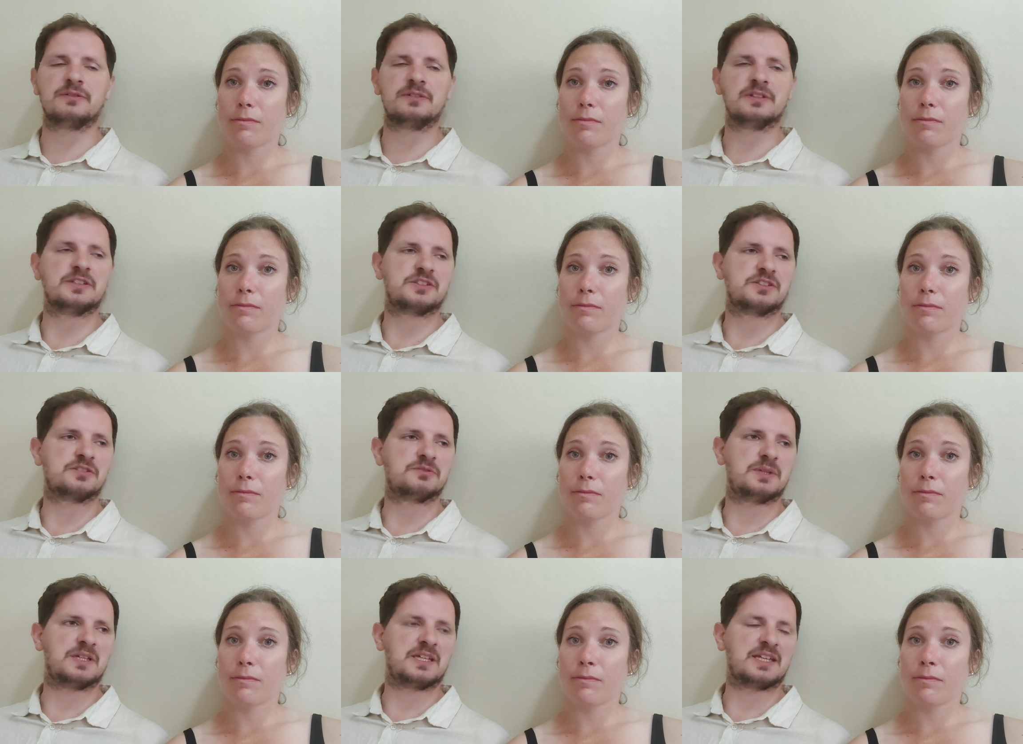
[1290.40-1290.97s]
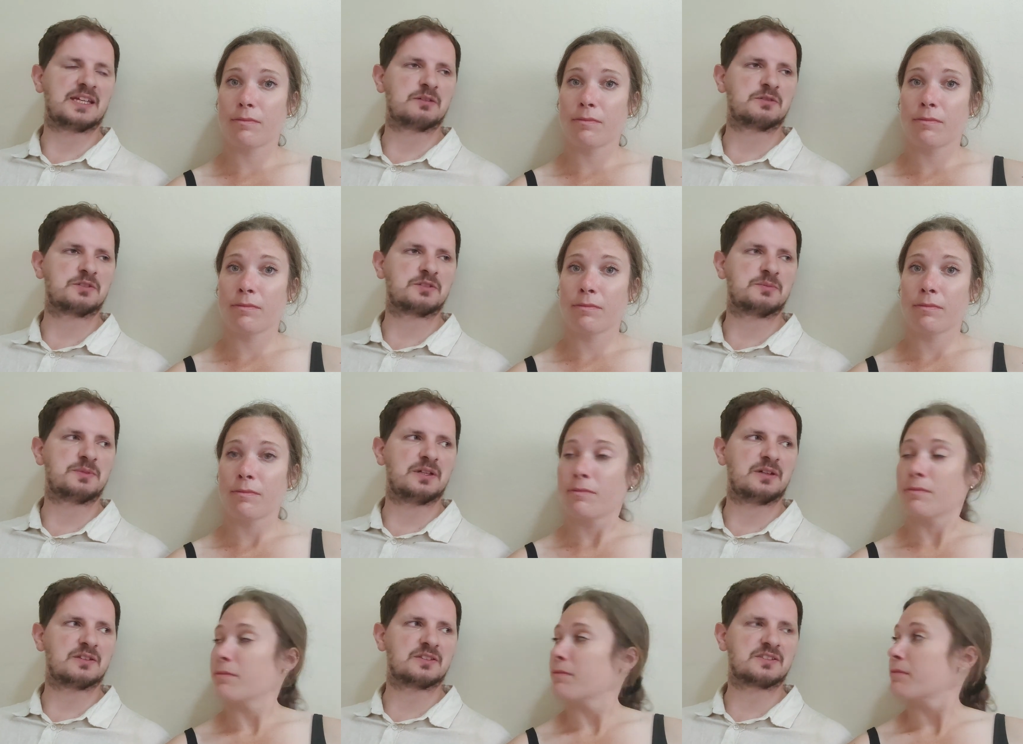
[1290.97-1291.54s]
Speaker 1: privilege of being able to
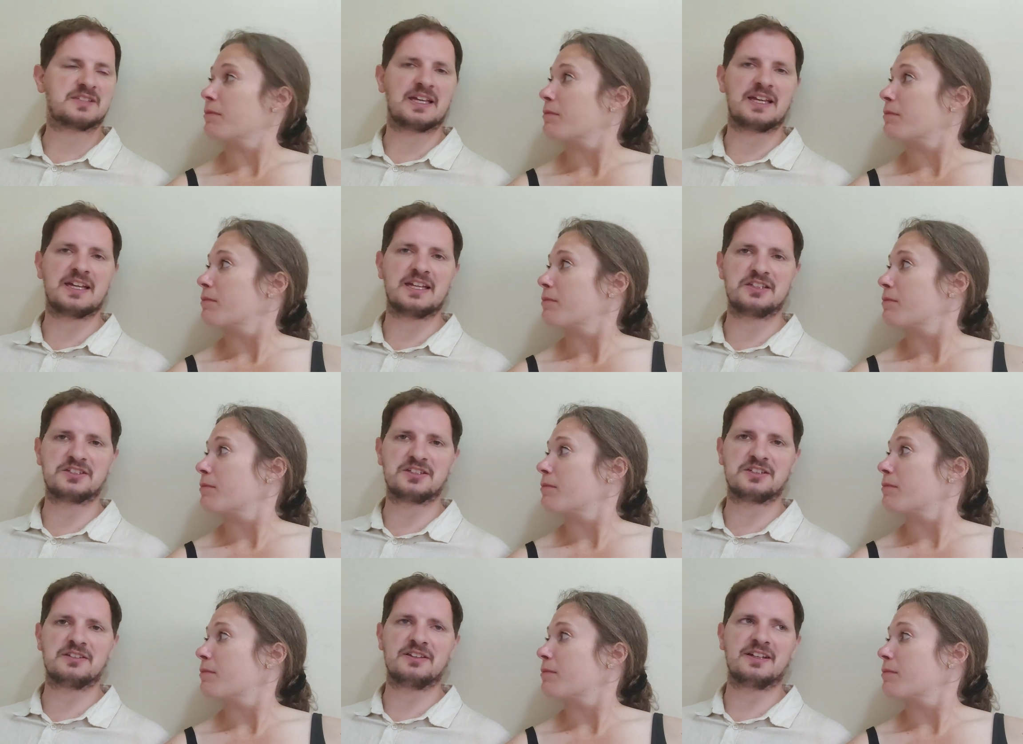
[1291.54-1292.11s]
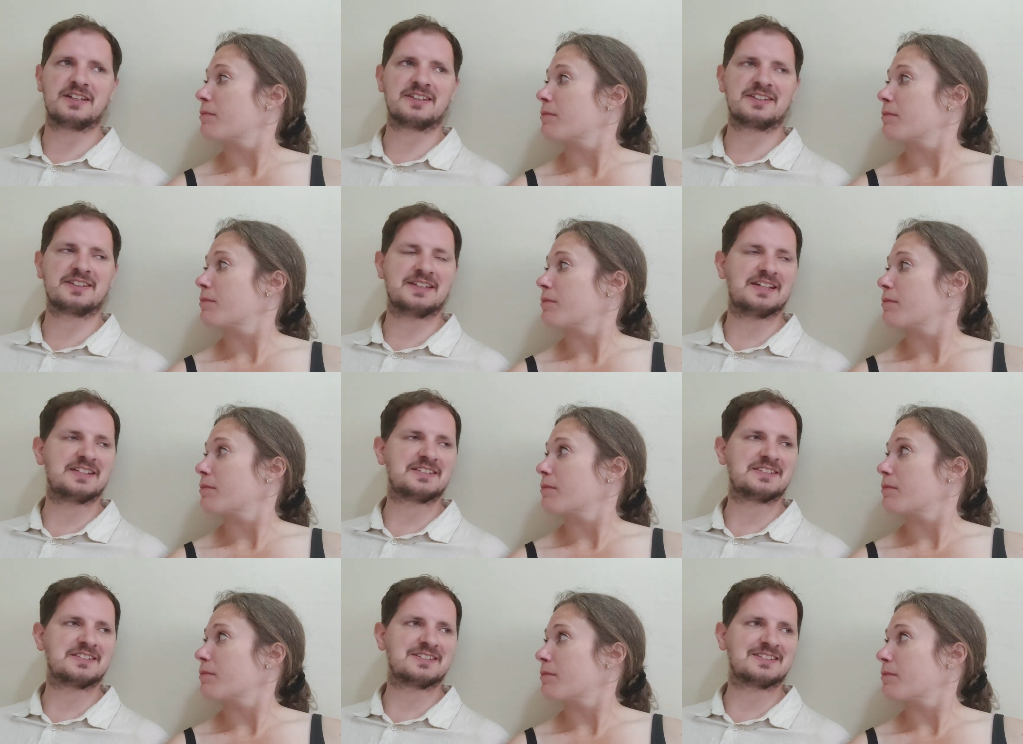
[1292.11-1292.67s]
be on stage in like
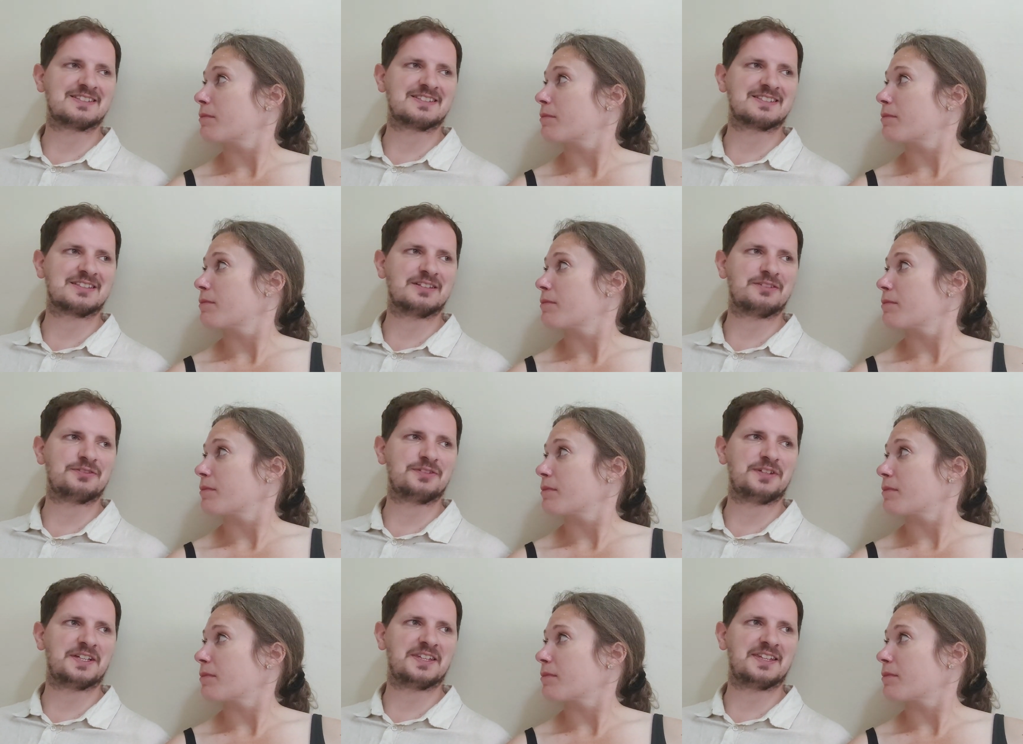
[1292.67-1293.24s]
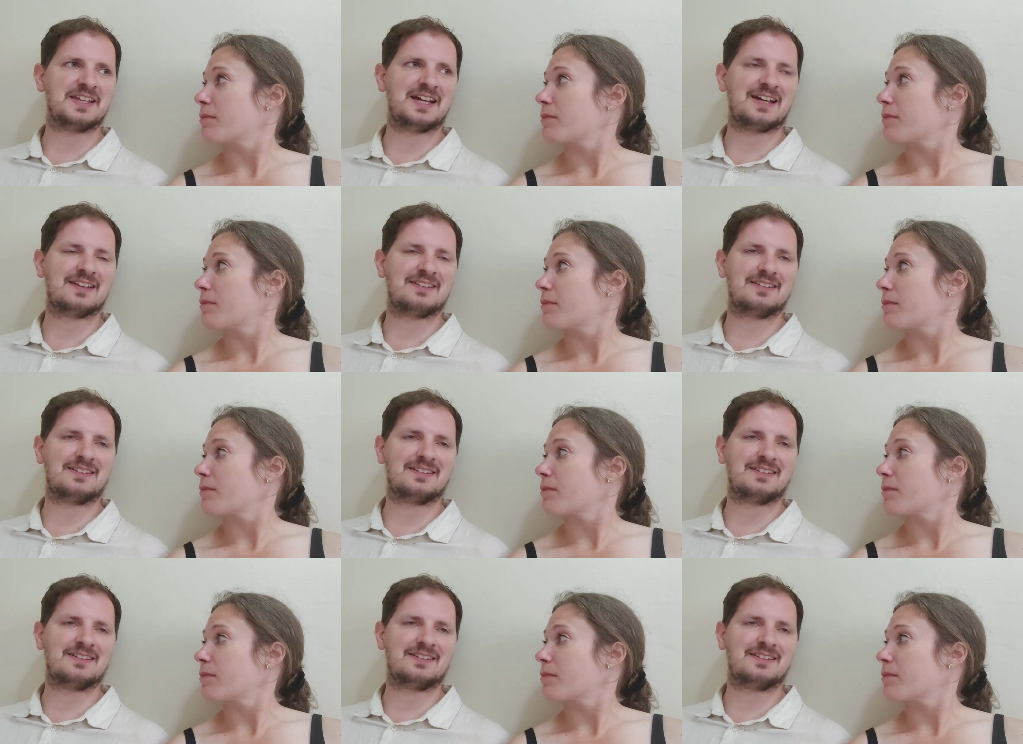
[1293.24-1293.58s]
theatres and stuff like that,